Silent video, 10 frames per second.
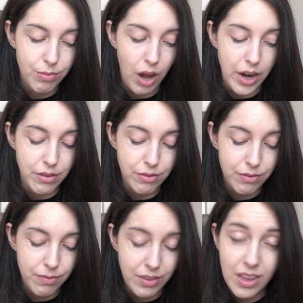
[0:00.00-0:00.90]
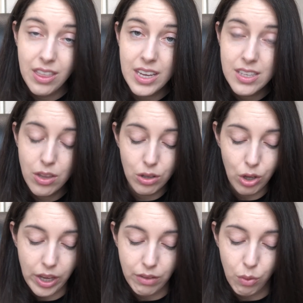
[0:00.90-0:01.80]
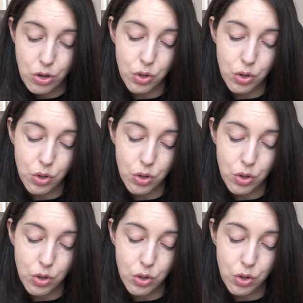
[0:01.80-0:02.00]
kind of the things that they're looking for.